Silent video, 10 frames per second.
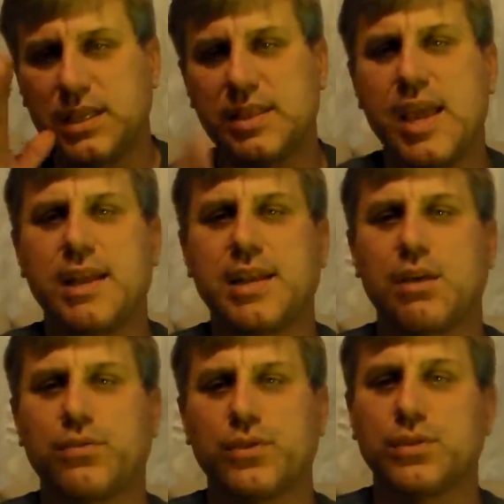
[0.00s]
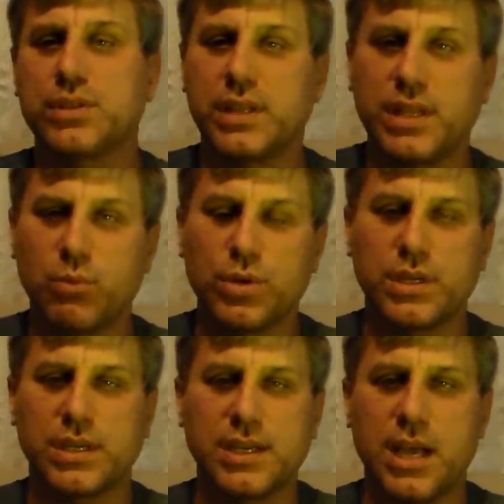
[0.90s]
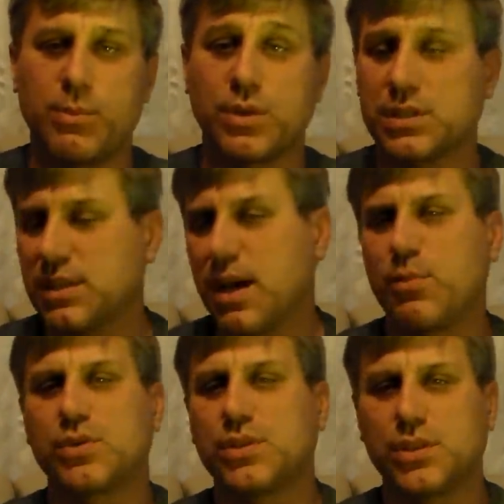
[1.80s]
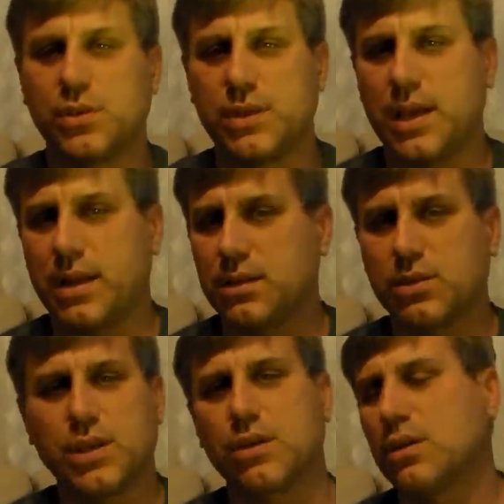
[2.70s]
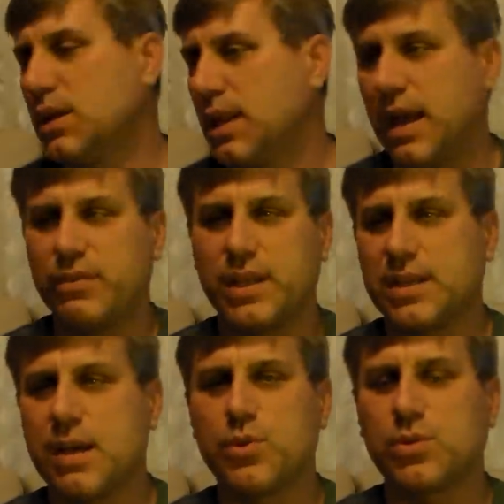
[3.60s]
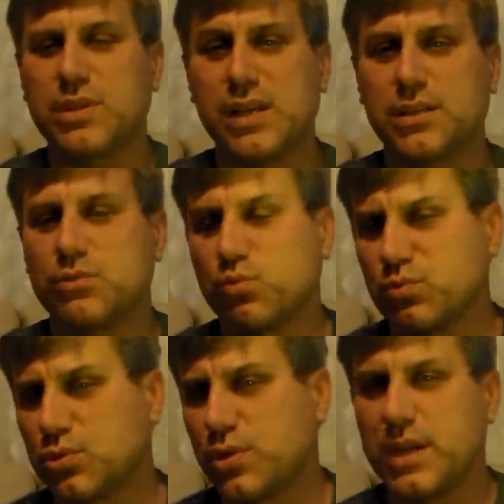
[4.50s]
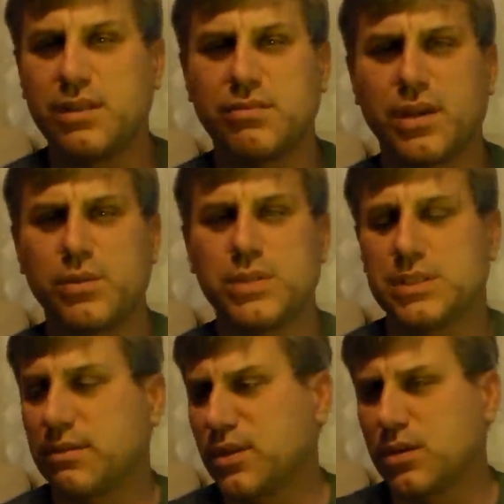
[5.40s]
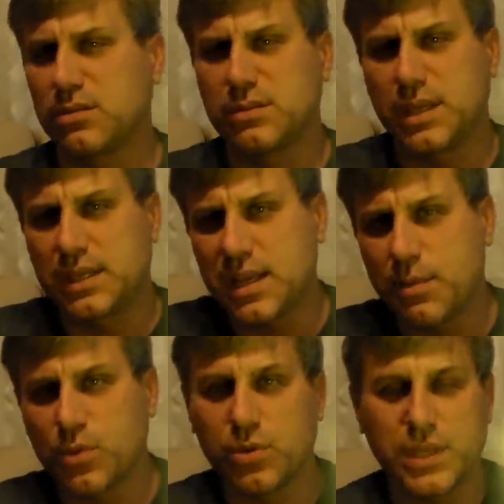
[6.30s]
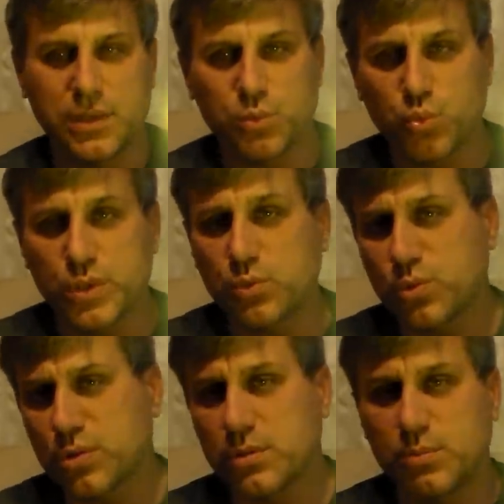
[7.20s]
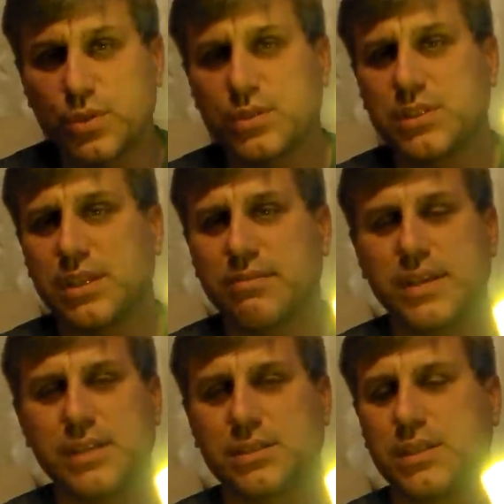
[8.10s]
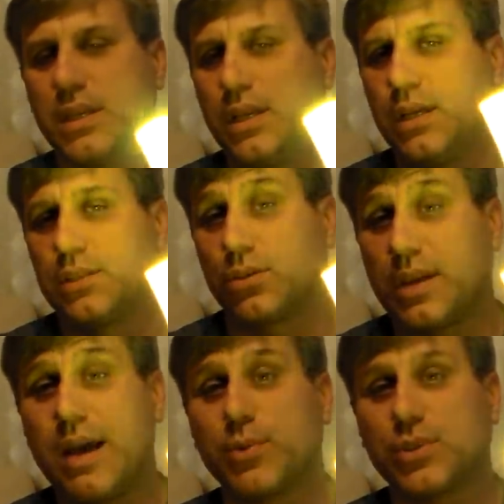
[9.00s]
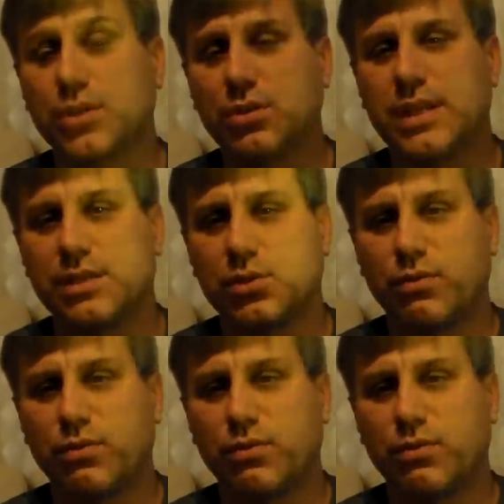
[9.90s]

Get that down first and then work on commo because commo is going to go down. I don't care. I've had commo go down in training environments. I've gone had commo go down in real world emergency events. So commo is going to go down.